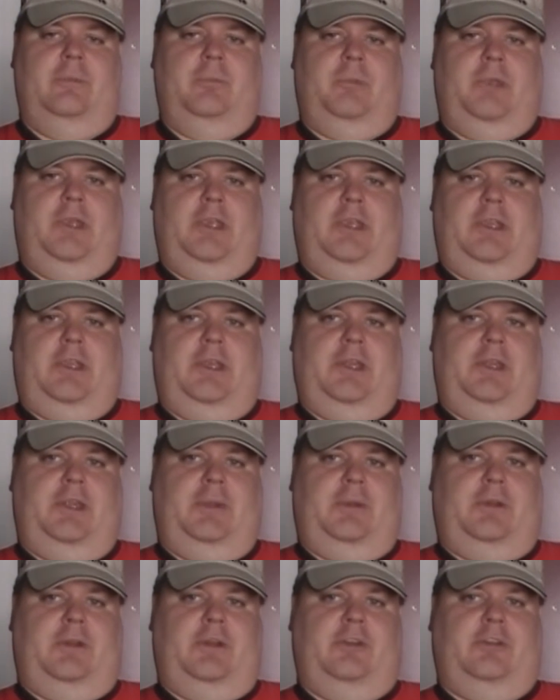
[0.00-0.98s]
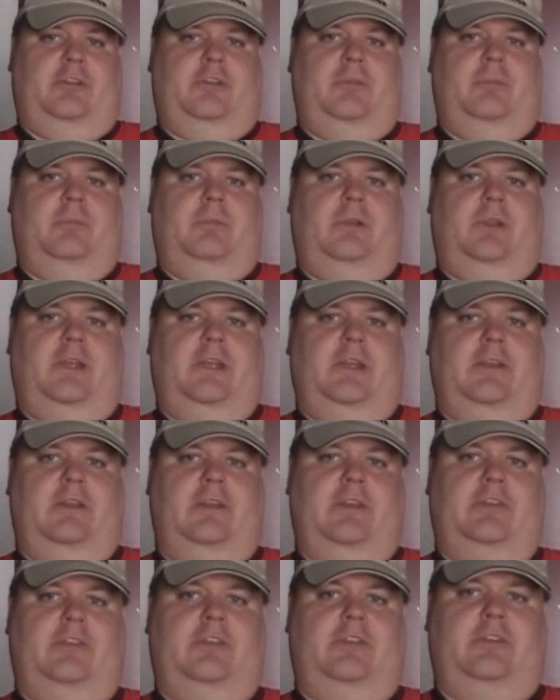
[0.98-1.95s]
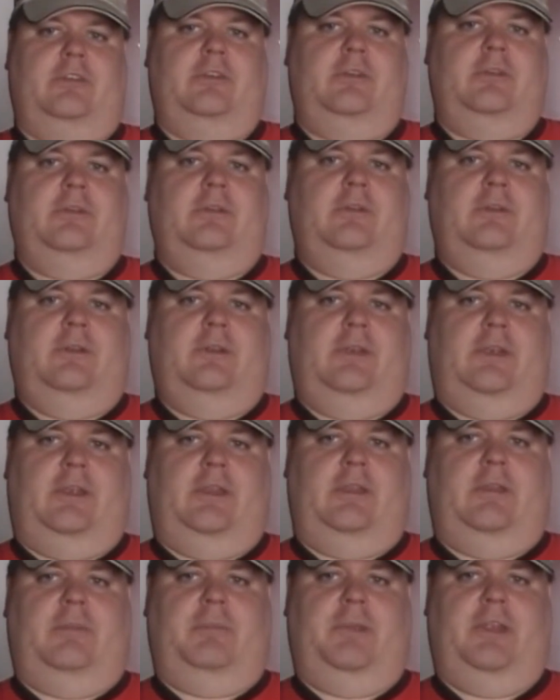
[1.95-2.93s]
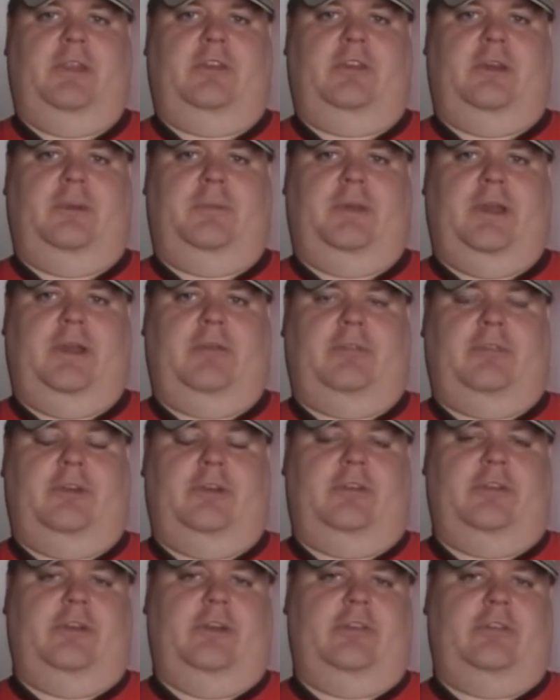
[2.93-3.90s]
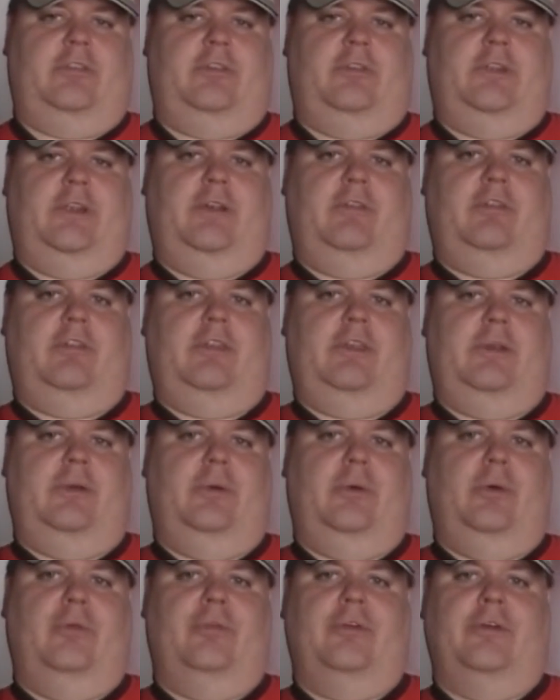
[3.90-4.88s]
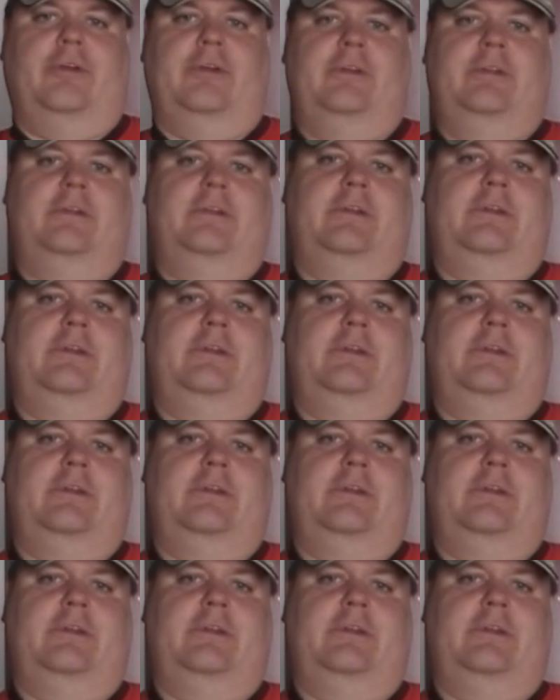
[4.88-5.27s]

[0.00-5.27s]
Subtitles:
make any custom playlists in the meantime after I transferred everything over,